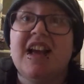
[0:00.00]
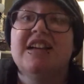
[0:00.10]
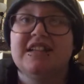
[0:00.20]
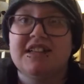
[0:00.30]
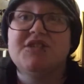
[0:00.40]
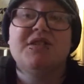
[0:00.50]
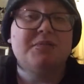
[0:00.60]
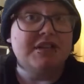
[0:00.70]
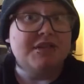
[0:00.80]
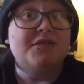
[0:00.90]
And literally
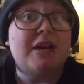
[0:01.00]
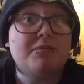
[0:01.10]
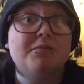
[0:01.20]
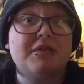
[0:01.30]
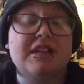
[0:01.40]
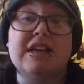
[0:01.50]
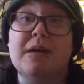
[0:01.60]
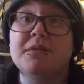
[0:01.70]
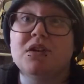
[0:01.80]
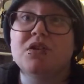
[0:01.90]
because of that, the
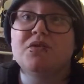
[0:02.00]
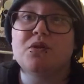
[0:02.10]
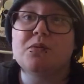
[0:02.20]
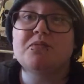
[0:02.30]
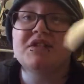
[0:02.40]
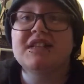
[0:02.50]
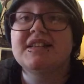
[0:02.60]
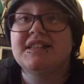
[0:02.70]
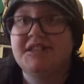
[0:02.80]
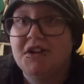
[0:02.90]
epilogue of Clockwork
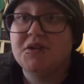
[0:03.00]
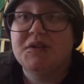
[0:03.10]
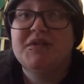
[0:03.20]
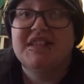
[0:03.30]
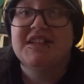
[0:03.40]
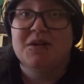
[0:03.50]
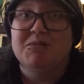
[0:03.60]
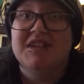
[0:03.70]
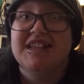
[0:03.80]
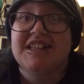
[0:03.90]
Princess is the only reason I'm
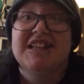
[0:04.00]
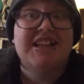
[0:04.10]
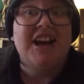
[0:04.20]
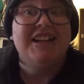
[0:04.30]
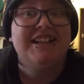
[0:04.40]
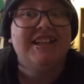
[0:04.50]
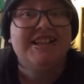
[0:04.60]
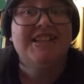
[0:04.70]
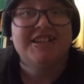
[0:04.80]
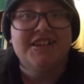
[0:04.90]
reading this. I need
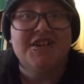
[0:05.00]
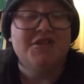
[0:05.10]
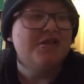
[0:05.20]
to know.